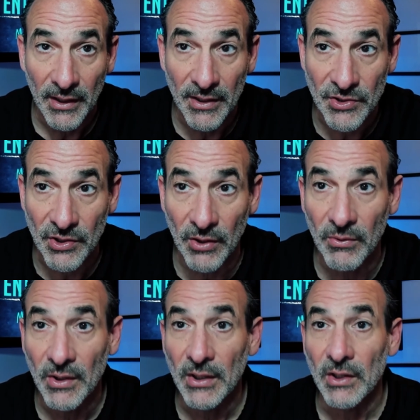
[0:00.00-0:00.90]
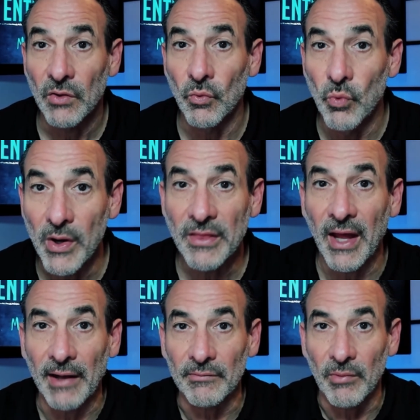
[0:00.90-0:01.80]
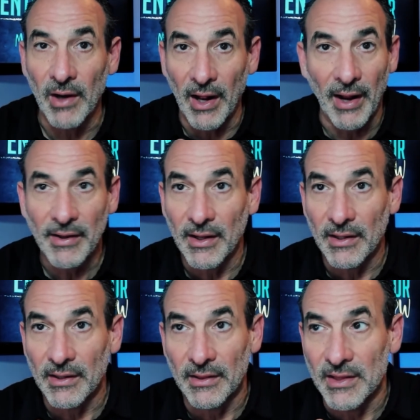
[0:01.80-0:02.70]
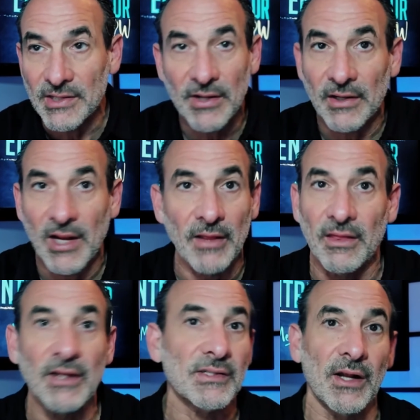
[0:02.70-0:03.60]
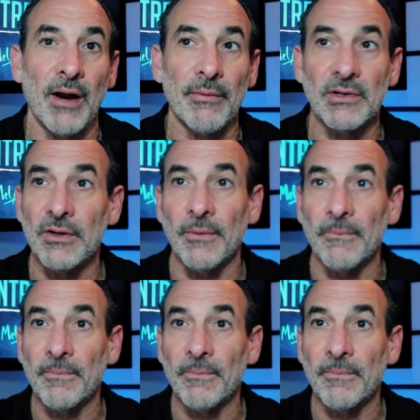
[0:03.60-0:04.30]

And so with that, these are the 10 things that I would do.